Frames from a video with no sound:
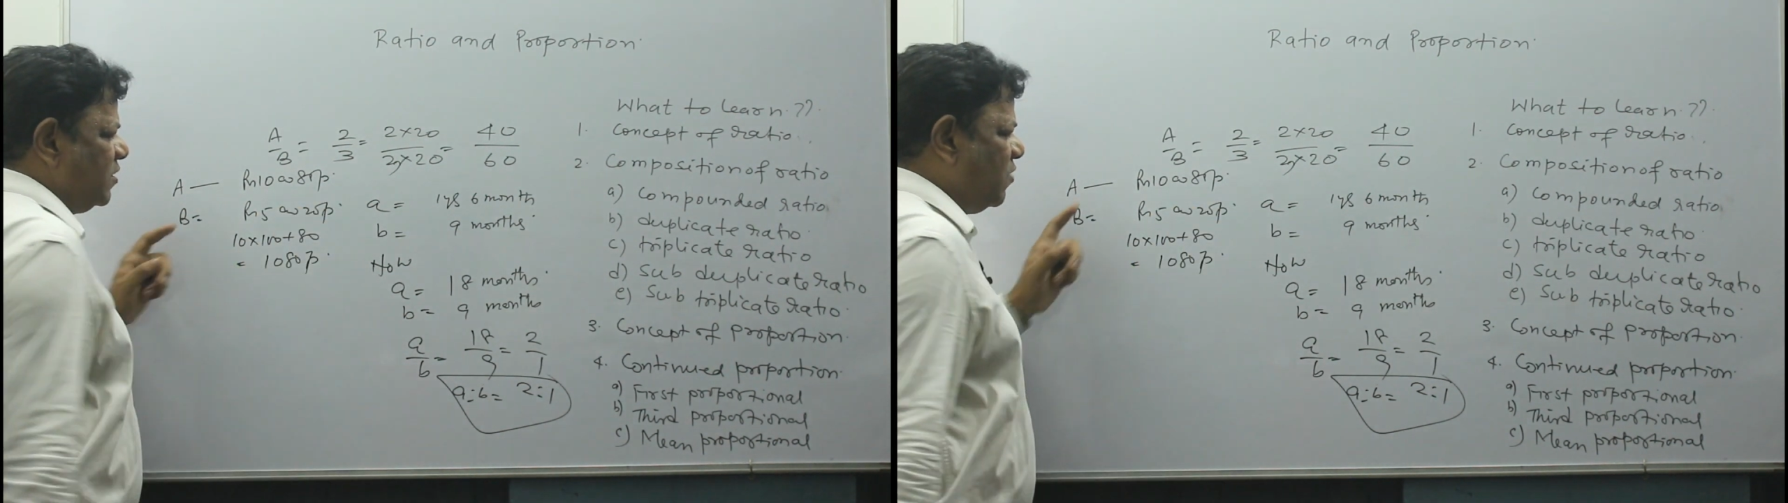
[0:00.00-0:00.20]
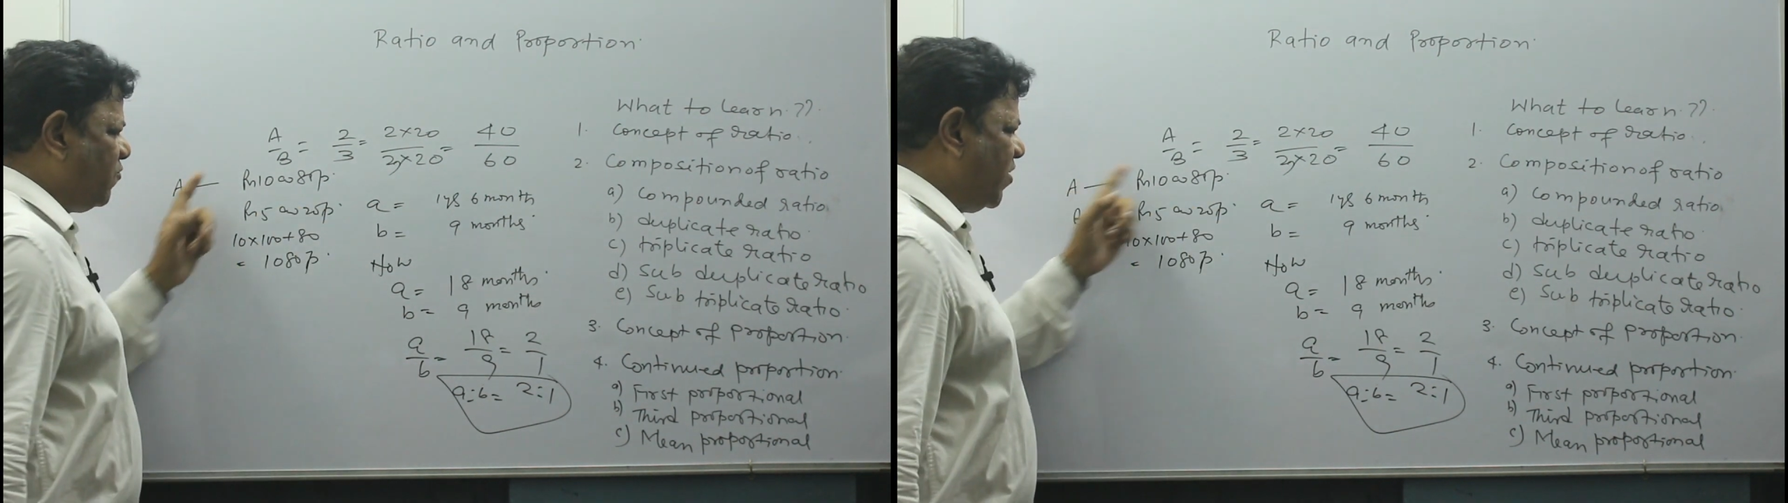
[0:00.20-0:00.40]

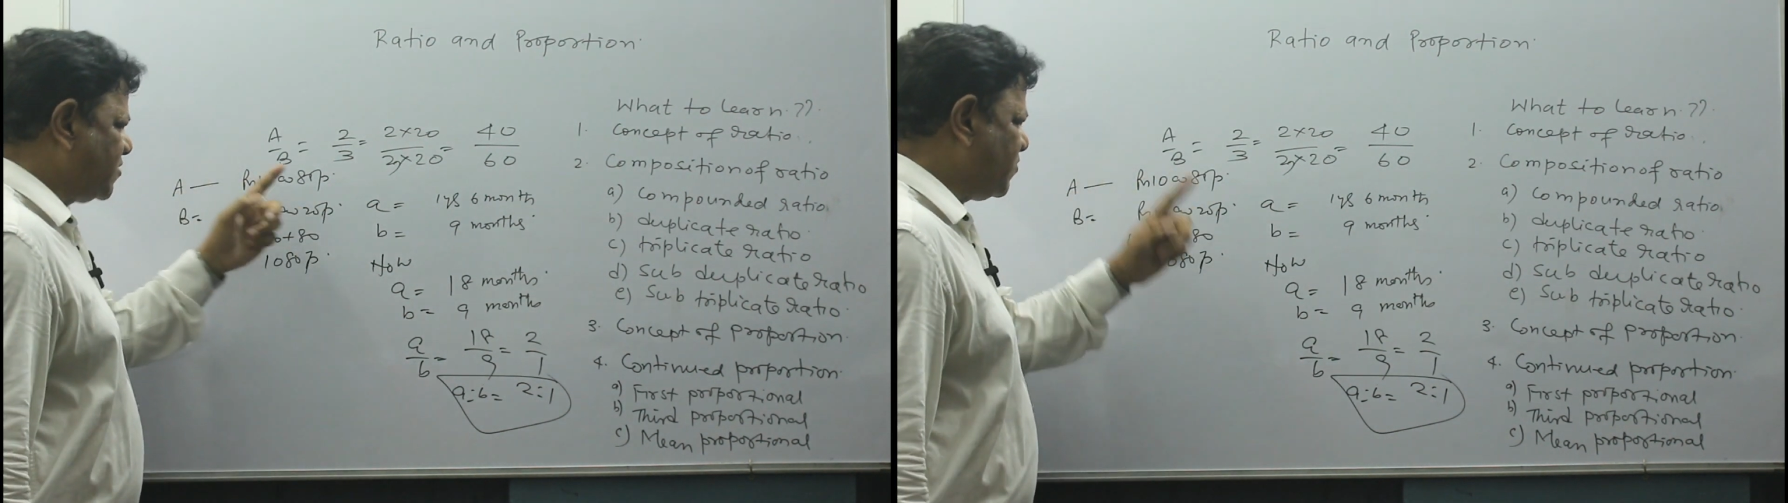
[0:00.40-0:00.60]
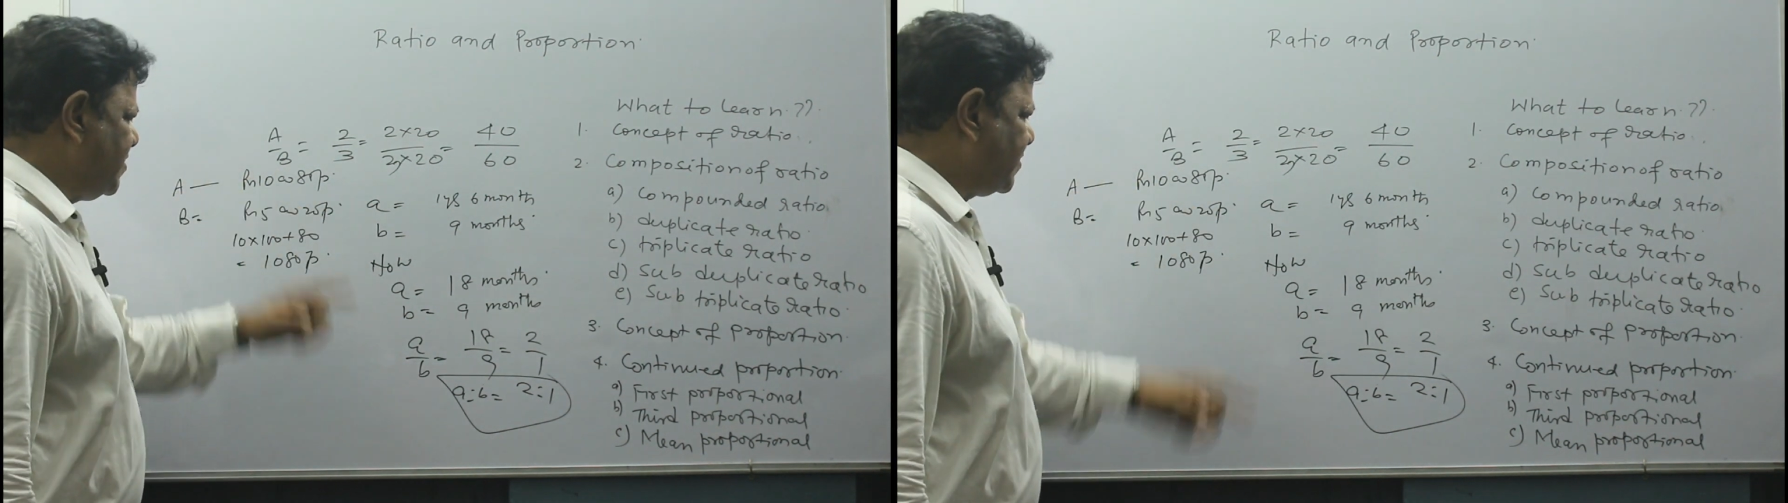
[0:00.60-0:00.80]
The
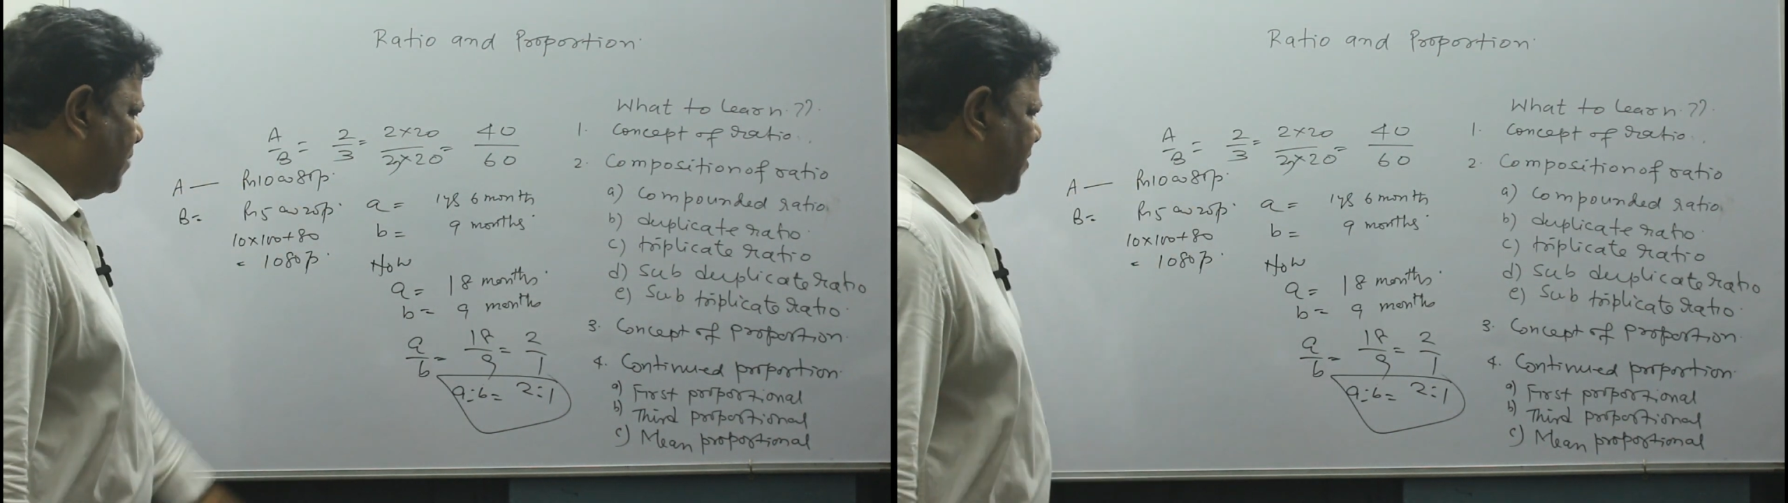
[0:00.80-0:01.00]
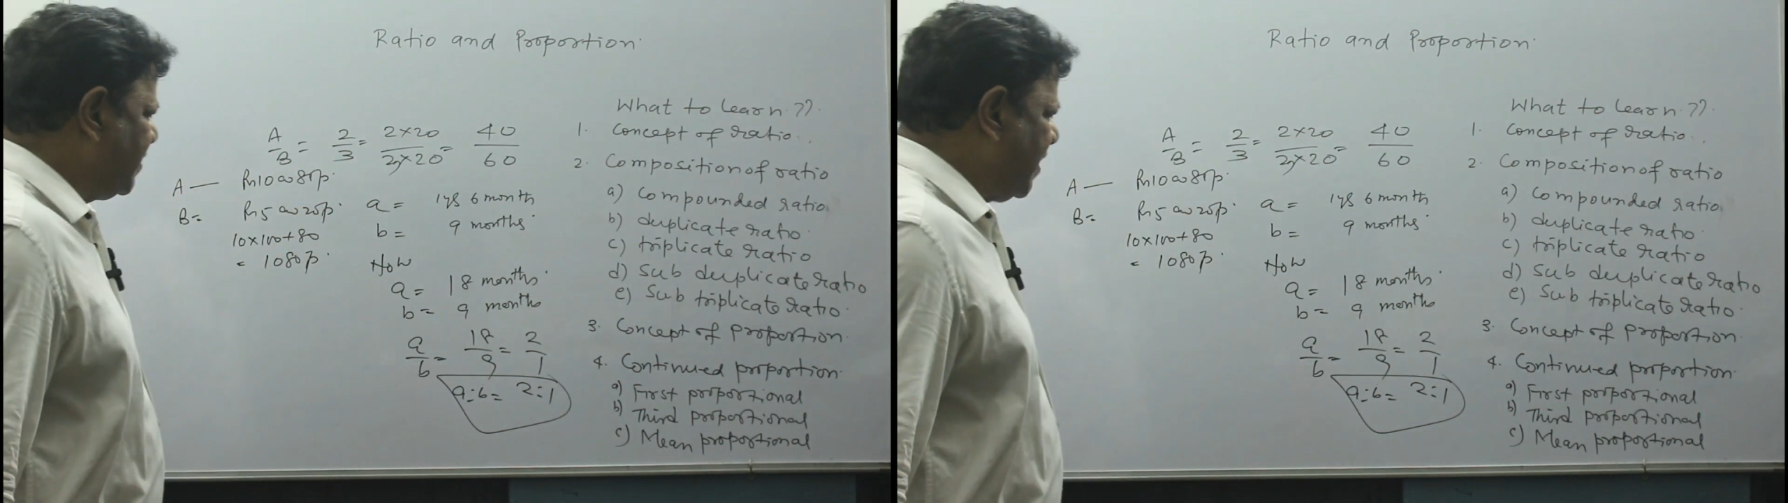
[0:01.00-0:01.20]
first one is
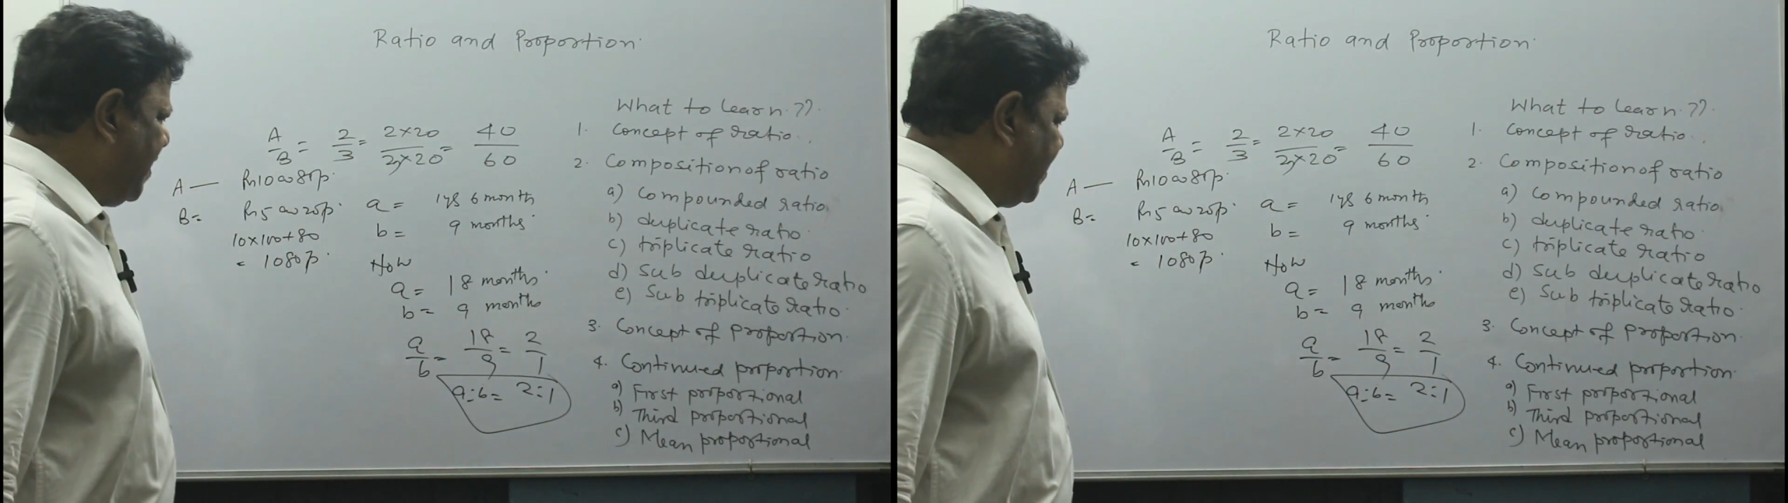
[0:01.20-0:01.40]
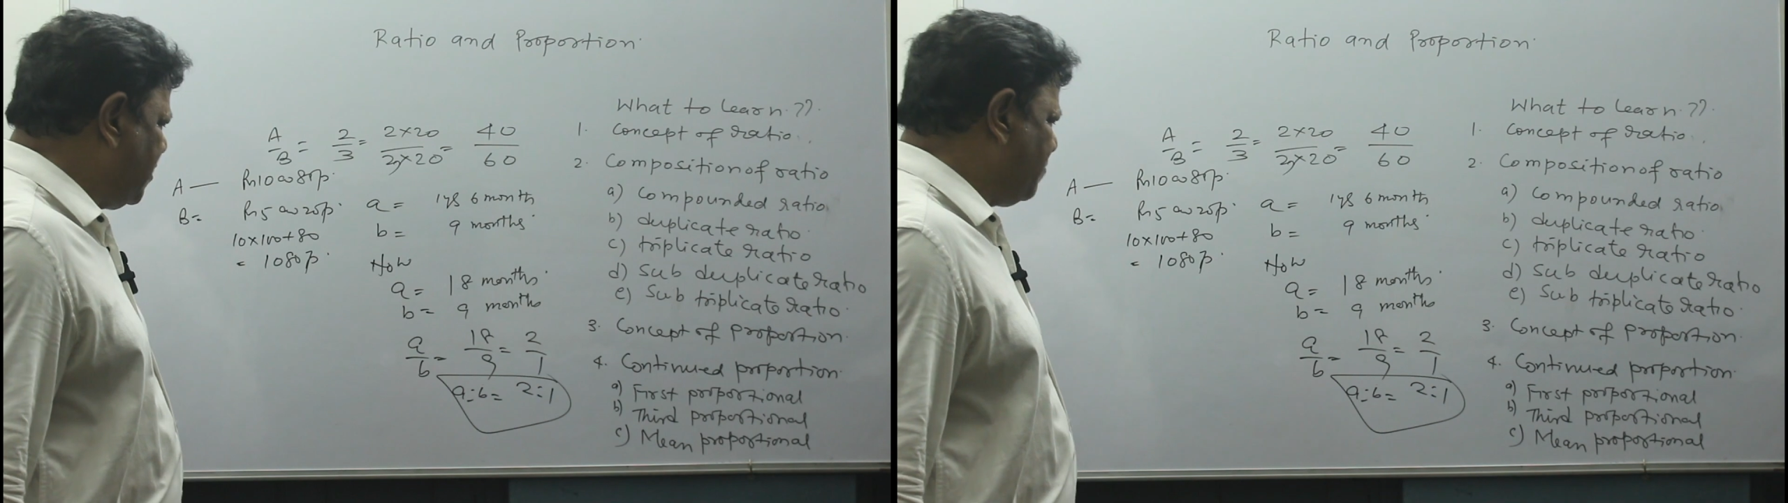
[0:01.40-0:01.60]
coming
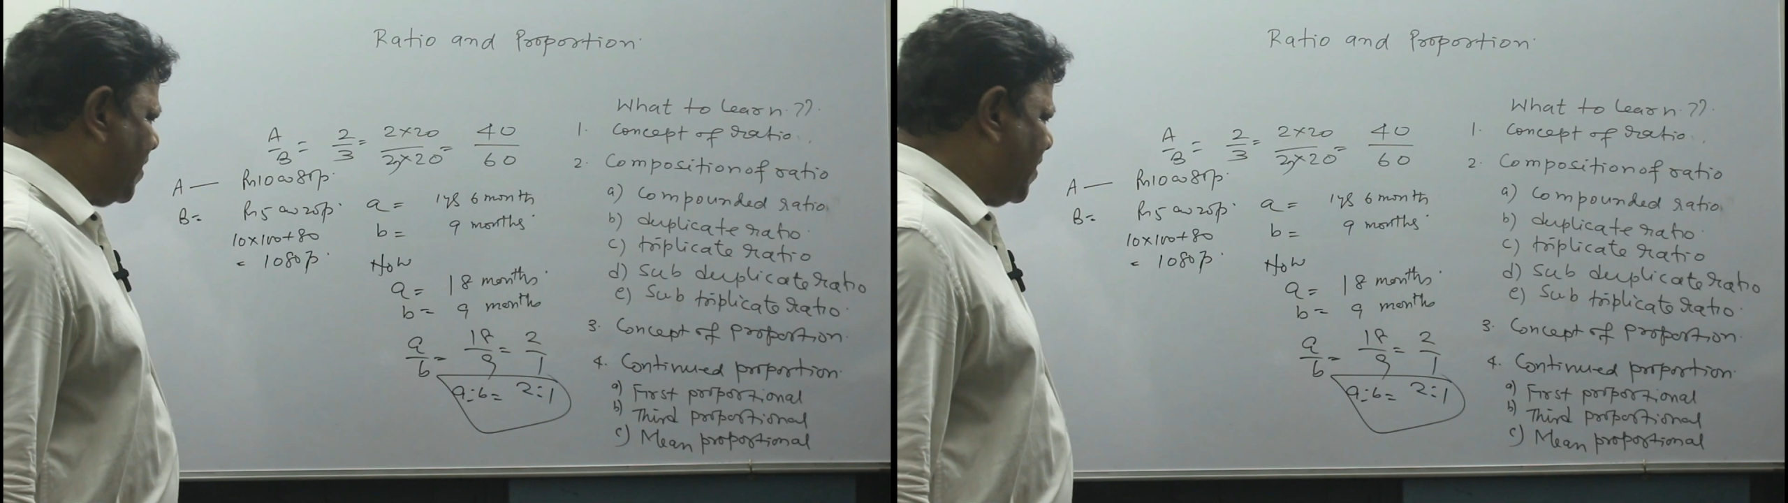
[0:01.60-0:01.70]
1080